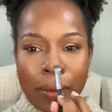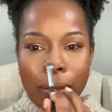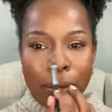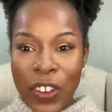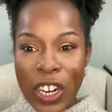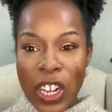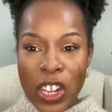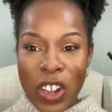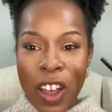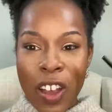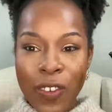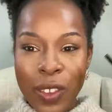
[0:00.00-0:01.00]
To finish
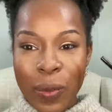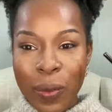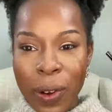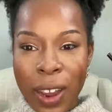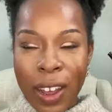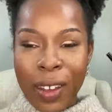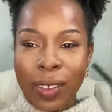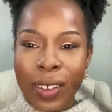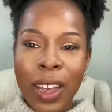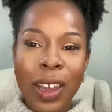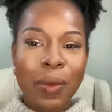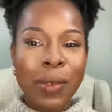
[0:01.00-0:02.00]
off the brows,
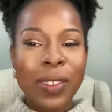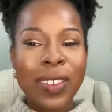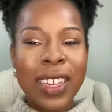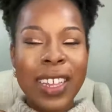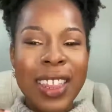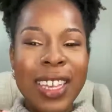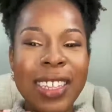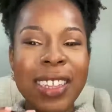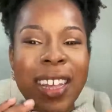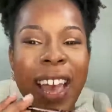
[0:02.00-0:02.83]
I'm using this